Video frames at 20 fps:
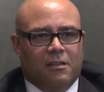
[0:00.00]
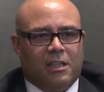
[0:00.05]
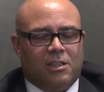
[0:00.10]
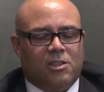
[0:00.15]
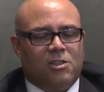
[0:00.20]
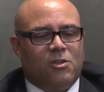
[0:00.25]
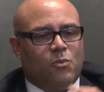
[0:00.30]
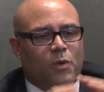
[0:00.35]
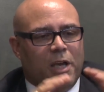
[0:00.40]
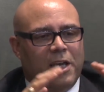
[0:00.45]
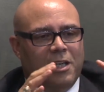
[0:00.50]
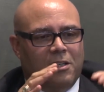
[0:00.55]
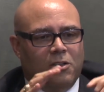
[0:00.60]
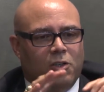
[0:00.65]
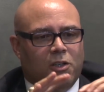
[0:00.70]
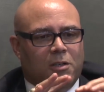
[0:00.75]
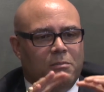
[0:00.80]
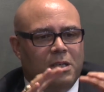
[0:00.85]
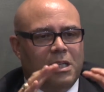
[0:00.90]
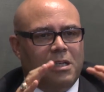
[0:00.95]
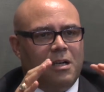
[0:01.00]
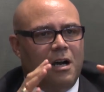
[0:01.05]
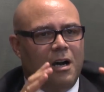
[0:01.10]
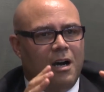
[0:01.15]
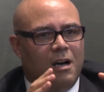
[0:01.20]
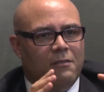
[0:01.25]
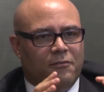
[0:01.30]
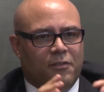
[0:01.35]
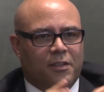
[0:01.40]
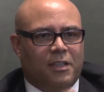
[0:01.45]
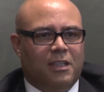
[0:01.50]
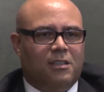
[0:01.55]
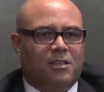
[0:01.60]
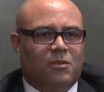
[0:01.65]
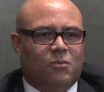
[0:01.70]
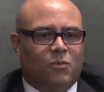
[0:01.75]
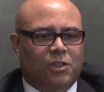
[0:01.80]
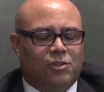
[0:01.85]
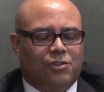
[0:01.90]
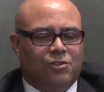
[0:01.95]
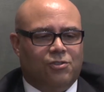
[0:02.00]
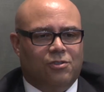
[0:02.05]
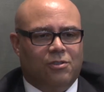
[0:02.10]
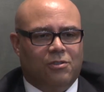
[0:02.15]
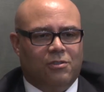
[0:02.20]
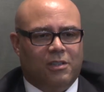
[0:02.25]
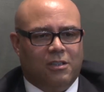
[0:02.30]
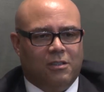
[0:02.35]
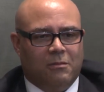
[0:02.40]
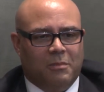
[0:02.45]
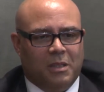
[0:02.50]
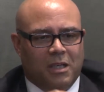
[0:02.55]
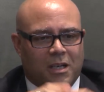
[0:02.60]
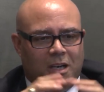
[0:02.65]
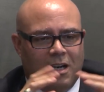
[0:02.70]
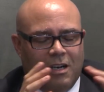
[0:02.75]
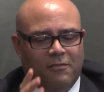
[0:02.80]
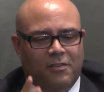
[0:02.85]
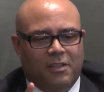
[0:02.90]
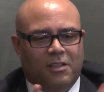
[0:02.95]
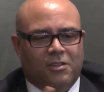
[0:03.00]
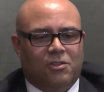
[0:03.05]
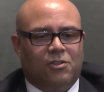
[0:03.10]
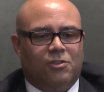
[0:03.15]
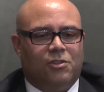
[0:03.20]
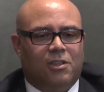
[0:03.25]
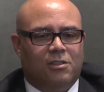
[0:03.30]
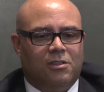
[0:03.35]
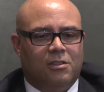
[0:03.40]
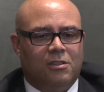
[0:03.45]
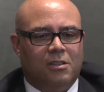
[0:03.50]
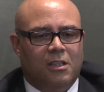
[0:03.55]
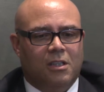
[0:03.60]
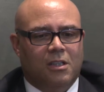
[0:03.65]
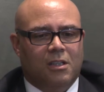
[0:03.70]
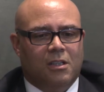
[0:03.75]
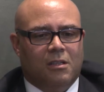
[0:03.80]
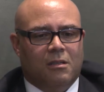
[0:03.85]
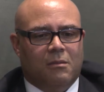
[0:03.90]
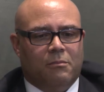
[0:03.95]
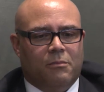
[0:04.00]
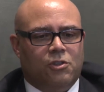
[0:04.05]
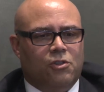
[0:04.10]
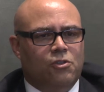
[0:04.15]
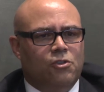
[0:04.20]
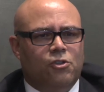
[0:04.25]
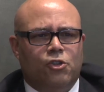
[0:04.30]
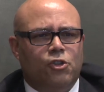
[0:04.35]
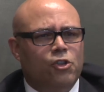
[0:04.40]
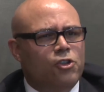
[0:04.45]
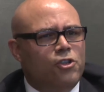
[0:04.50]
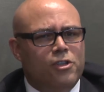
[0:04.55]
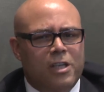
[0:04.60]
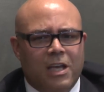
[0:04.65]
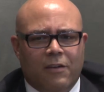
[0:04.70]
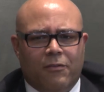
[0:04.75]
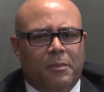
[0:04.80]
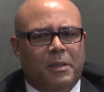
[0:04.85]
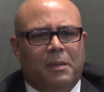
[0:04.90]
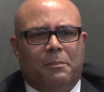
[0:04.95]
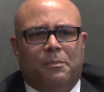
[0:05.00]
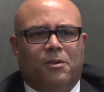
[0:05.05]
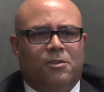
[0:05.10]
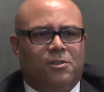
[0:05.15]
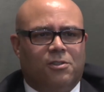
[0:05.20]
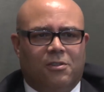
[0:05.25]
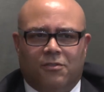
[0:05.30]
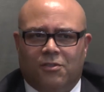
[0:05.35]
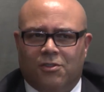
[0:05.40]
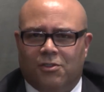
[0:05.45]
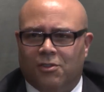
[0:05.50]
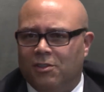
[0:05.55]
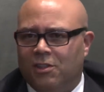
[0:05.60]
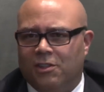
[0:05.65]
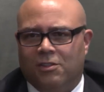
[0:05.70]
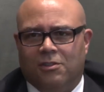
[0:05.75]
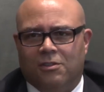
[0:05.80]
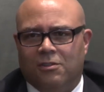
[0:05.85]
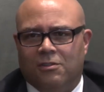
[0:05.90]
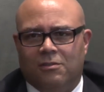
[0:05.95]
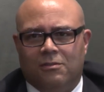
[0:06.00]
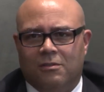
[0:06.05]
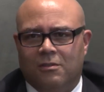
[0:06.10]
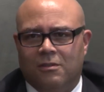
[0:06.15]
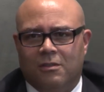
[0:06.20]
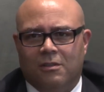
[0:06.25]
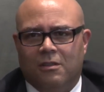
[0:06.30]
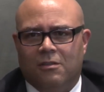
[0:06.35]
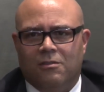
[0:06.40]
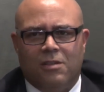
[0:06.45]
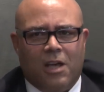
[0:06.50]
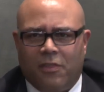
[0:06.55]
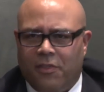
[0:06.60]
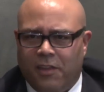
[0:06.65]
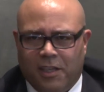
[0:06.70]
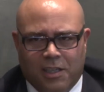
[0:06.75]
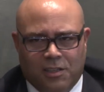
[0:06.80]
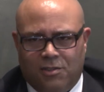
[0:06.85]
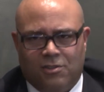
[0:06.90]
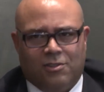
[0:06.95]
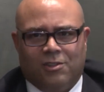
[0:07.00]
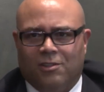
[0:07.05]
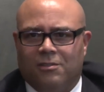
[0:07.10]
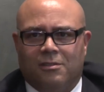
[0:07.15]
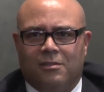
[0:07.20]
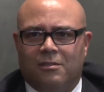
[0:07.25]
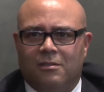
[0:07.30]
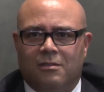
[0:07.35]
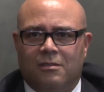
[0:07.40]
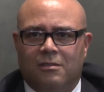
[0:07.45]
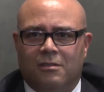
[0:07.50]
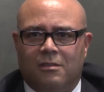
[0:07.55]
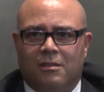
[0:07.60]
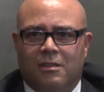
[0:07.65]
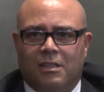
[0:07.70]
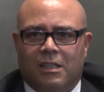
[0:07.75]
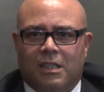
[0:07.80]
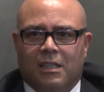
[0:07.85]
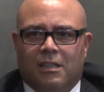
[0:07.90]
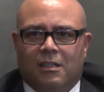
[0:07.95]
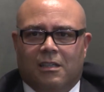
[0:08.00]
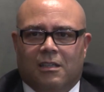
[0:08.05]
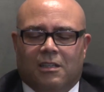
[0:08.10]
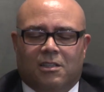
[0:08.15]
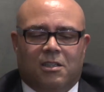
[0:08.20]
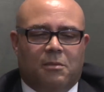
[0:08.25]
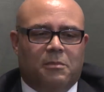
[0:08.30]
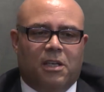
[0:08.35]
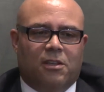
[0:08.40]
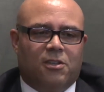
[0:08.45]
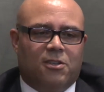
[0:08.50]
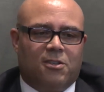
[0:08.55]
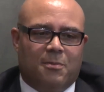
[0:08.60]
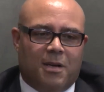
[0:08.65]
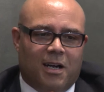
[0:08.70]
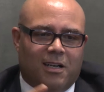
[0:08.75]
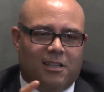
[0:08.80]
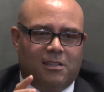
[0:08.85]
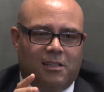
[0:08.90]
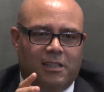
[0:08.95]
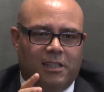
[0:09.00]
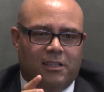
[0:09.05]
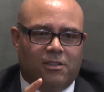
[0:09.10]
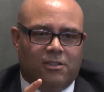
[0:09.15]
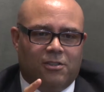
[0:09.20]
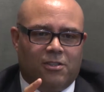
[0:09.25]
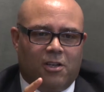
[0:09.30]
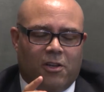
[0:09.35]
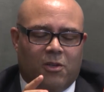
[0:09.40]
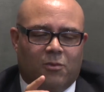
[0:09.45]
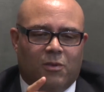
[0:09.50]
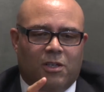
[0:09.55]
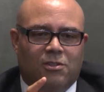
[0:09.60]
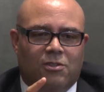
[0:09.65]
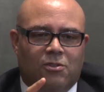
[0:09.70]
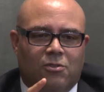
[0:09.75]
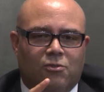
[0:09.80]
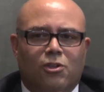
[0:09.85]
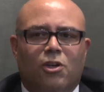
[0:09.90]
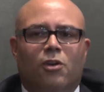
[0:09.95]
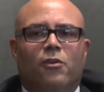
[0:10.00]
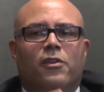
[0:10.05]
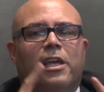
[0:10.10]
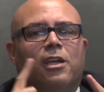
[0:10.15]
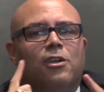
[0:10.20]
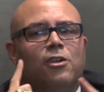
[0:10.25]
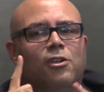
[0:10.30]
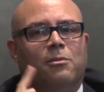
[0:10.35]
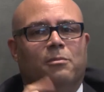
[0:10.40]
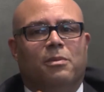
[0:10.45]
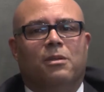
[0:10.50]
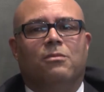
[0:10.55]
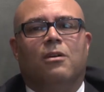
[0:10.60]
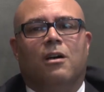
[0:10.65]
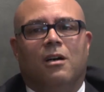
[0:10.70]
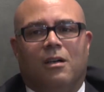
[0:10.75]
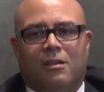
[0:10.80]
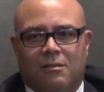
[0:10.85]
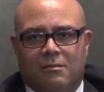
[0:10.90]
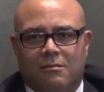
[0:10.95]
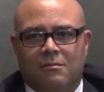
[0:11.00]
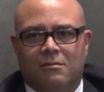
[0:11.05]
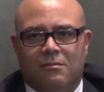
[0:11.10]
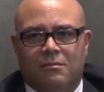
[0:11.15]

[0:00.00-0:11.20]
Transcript: That's the way you can be confident in what you're doing. You can be confident in your choices, but you should never be a person of certitude. Nothing is certain. And to me, the smartest leaders are the ones who know they could be wrong.